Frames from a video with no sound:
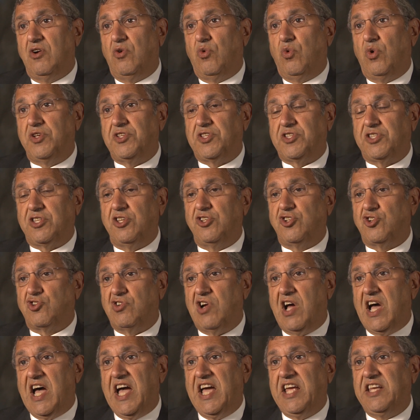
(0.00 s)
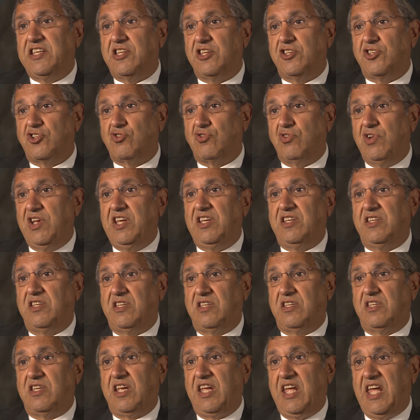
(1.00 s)
was to try to
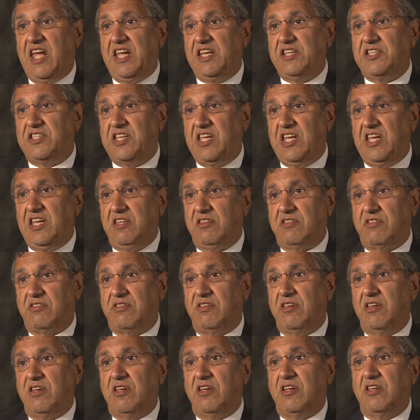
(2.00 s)
treat decayed teeth,